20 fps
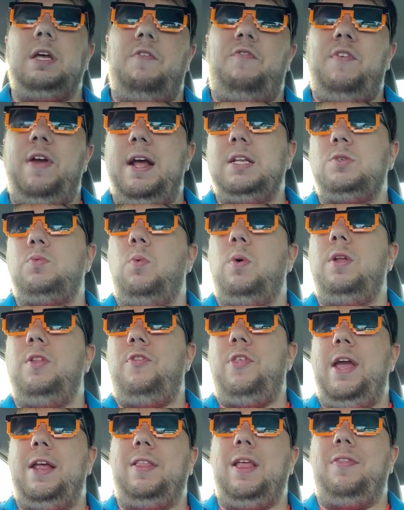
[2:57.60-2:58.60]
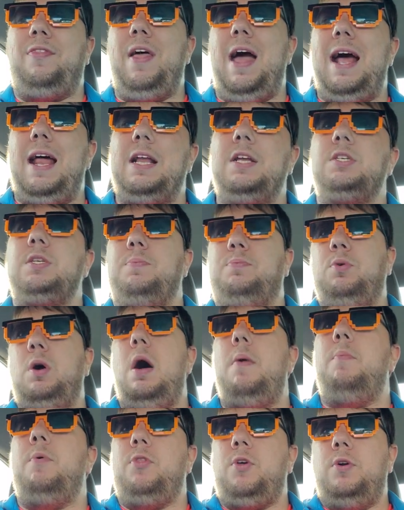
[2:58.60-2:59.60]
that fans think that that is the
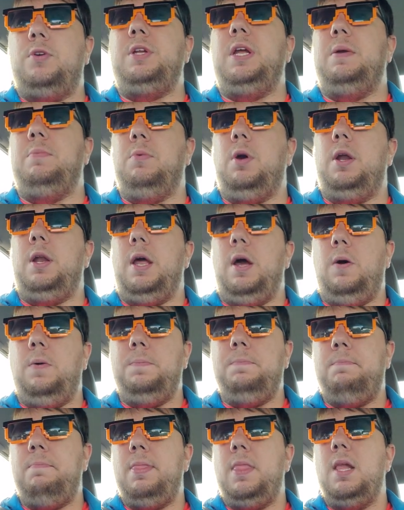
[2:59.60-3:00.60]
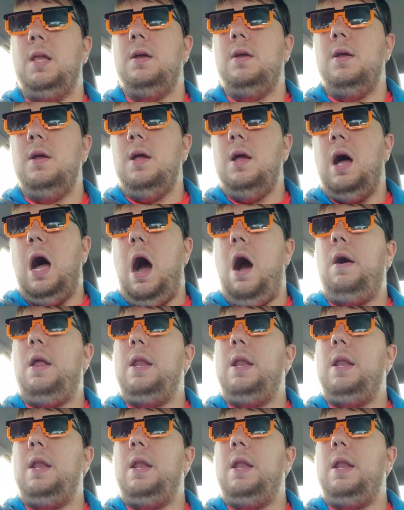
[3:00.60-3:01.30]
problem with our team right now. I'm